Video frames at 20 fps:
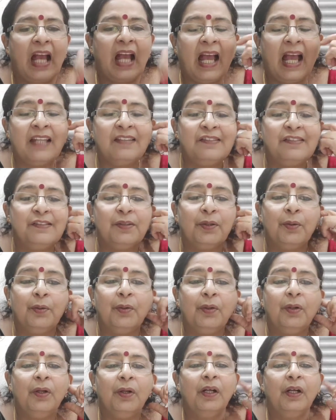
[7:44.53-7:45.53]
And
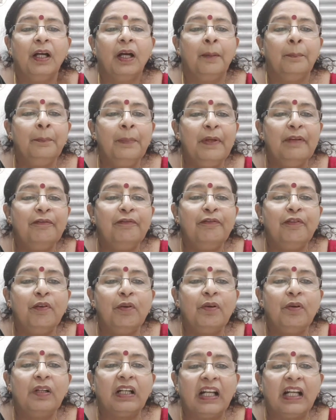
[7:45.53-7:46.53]
so,
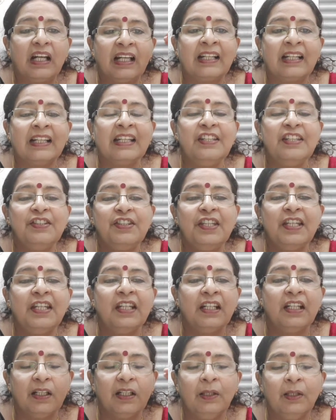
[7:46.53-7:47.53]
before
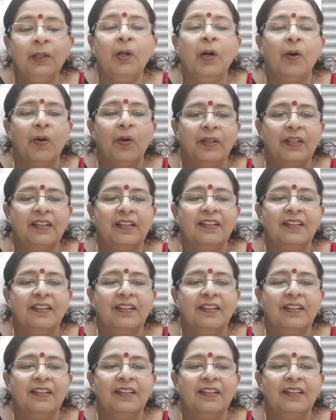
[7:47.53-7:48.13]
reaching God,